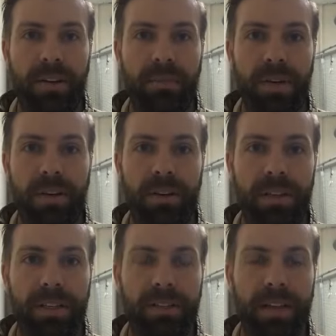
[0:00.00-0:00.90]
I'd be
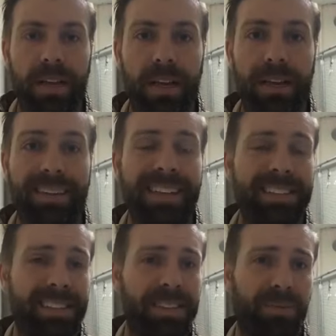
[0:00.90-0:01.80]
curious, and, and I'd like to
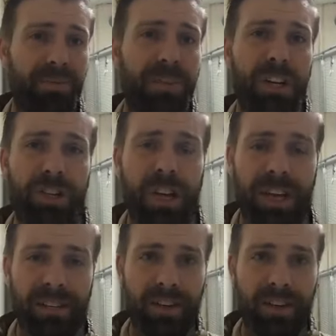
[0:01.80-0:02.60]
see some finish shots.